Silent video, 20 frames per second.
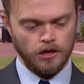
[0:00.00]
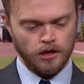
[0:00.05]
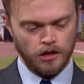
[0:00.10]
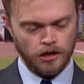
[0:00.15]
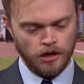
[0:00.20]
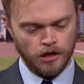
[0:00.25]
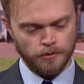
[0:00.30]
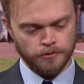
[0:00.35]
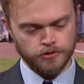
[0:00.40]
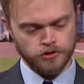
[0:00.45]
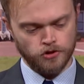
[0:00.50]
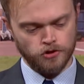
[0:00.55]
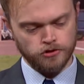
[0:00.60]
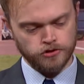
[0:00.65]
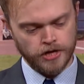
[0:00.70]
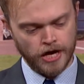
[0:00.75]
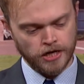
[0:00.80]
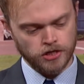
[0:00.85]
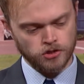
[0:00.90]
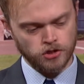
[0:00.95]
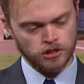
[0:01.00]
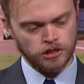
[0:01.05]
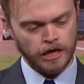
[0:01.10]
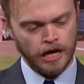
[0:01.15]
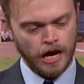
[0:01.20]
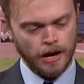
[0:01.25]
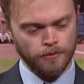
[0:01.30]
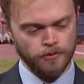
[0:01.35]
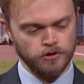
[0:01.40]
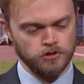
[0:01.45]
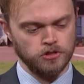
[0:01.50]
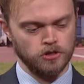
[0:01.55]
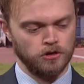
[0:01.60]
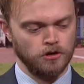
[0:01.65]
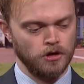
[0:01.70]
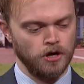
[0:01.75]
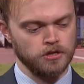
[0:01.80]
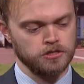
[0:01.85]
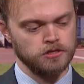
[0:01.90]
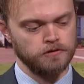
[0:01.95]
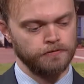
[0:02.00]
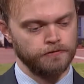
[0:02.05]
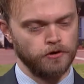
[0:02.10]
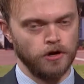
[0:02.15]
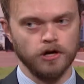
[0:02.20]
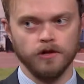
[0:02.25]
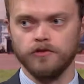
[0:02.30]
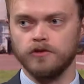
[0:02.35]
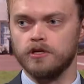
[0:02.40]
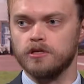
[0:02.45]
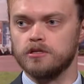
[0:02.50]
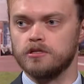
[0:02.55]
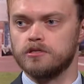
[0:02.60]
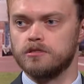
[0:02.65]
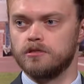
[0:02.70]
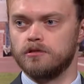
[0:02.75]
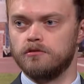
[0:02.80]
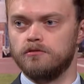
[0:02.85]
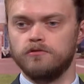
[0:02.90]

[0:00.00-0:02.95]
So there's actually cameras across the front of this.